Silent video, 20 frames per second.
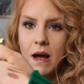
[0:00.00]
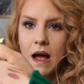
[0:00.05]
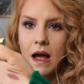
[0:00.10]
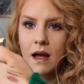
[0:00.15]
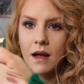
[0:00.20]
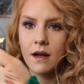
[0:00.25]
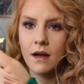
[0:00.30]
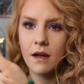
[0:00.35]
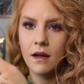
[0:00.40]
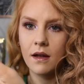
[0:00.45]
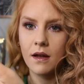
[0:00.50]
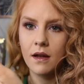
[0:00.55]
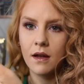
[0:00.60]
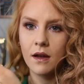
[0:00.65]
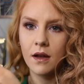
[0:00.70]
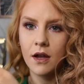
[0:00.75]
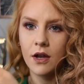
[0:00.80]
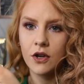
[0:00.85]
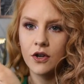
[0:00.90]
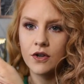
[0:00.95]
matte.
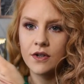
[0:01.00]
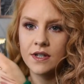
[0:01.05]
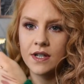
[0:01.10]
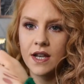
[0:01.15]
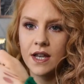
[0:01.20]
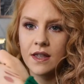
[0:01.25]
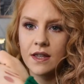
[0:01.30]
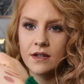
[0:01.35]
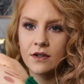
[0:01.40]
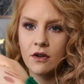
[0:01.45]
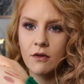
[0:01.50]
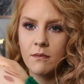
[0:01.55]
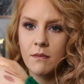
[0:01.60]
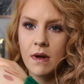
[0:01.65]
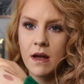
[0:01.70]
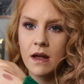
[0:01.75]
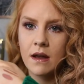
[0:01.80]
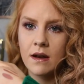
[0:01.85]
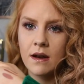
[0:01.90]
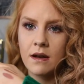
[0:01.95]
Can you see that's gone
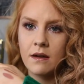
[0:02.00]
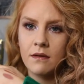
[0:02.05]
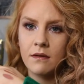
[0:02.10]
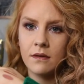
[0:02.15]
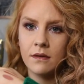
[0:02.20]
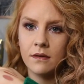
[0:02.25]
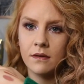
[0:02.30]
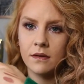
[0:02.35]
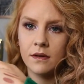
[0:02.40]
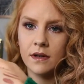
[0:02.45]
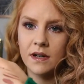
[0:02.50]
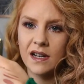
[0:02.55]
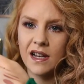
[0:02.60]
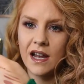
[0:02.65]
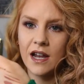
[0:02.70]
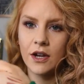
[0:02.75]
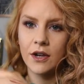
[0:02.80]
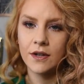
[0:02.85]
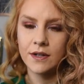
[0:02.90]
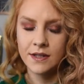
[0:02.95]
matte now?
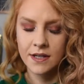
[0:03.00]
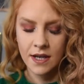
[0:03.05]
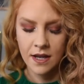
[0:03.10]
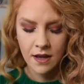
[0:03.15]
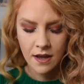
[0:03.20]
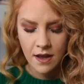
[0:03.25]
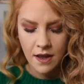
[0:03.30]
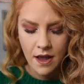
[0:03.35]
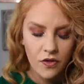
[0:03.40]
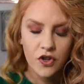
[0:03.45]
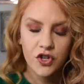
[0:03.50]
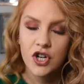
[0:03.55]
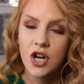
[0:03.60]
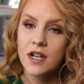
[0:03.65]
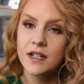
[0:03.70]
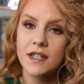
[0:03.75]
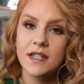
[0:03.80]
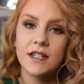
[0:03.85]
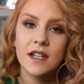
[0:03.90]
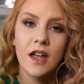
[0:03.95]
Yeah, you can see. The
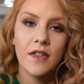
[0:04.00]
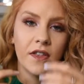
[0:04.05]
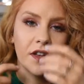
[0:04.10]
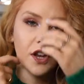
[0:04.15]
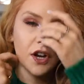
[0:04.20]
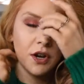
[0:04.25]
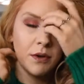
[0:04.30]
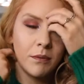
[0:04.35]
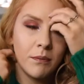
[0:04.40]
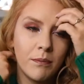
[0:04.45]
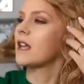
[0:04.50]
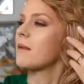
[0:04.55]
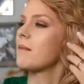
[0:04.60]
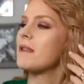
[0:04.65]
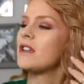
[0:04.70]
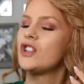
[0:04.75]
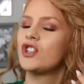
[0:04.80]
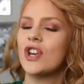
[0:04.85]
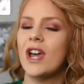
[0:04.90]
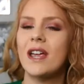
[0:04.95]
chances are they're gonna get
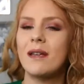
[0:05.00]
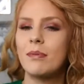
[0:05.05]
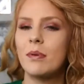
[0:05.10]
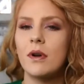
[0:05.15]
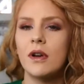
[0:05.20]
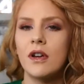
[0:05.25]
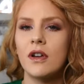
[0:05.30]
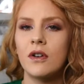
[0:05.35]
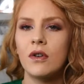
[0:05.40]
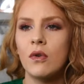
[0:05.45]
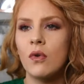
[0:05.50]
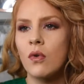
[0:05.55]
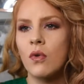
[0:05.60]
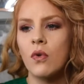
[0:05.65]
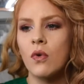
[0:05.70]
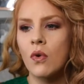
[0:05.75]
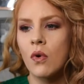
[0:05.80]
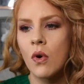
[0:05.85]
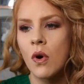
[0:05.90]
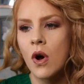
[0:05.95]
misshapen,
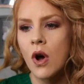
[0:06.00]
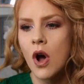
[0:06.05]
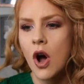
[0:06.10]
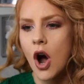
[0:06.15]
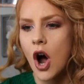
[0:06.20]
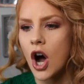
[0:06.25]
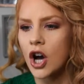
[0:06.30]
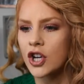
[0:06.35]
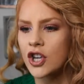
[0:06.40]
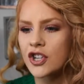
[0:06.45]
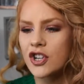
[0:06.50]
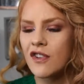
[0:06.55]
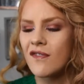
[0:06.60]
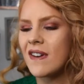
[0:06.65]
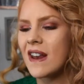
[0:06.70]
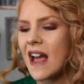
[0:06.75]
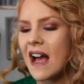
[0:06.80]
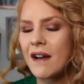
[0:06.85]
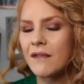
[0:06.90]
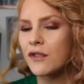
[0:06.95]
or I just don't
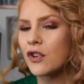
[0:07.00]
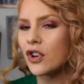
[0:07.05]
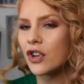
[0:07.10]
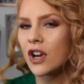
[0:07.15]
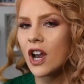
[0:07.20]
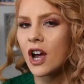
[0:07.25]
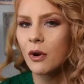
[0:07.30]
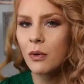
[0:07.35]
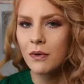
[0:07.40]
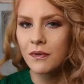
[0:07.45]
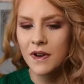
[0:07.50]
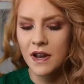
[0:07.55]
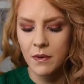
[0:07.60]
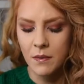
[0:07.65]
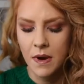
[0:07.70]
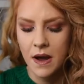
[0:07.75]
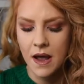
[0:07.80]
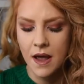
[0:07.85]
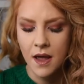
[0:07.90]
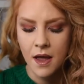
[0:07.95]
really have good luck with
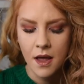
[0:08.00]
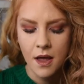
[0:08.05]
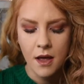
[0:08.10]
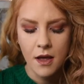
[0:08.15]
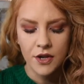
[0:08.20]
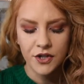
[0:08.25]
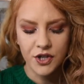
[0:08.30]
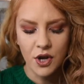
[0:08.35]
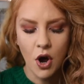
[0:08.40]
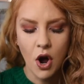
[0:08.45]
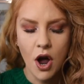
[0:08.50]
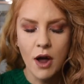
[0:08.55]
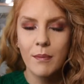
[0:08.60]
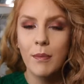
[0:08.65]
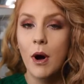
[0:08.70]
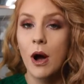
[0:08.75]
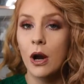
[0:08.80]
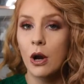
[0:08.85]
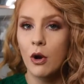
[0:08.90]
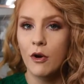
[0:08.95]
knitwear. So I
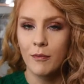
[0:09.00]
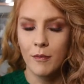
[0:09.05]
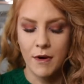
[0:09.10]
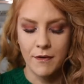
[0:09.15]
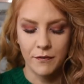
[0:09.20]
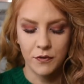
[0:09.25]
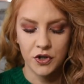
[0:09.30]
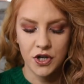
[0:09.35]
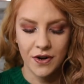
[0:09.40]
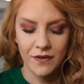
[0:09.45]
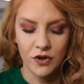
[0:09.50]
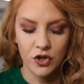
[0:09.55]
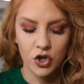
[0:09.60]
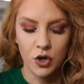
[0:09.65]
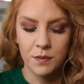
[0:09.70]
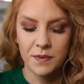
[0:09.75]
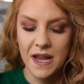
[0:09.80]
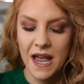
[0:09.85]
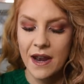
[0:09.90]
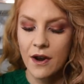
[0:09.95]
buy a lot of mine from charity
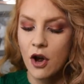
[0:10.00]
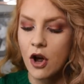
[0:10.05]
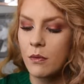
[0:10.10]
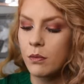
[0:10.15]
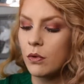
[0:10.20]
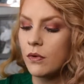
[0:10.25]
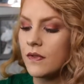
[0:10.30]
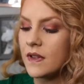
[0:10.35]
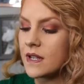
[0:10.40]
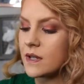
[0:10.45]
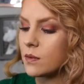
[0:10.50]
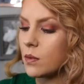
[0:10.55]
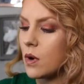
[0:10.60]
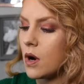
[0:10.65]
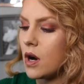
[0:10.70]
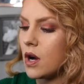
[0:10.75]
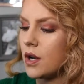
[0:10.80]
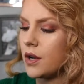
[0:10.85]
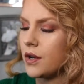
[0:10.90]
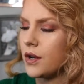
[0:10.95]
shops, and I bought this
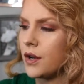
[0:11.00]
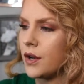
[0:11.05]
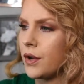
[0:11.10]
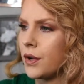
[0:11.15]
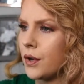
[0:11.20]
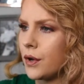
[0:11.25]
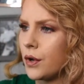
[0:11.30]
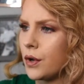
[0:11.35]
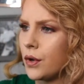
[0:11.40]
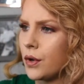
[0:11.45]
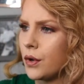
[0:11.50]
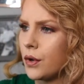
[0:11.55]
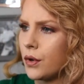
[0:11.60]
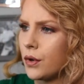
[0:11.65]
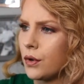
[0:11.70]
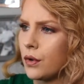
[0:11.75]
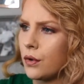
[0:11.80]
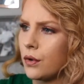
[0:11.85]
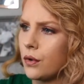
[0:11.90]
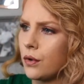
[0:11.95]
one
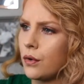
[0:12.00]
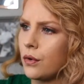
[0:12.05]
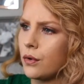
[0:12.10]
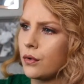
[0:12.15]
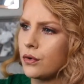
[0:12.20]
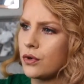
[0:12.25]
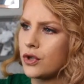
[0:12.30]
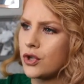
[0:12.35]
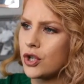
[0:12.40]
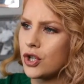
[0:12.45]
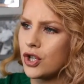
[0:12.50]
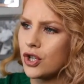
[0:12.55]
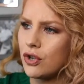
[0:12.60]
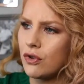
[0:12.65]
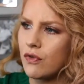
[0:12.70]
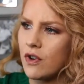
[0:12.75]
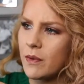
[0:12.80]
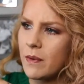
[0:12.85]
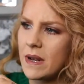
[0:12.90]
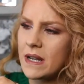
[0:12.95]

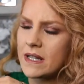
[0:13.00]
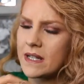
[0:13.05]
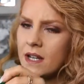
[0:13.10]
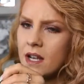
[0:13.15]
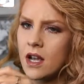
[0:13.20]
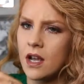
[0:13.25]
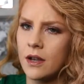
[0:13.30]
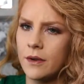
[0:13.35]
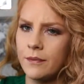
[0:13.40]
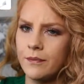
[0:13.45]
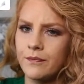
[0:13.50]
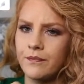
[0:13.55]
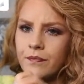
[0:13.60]
2-3 weeks ago.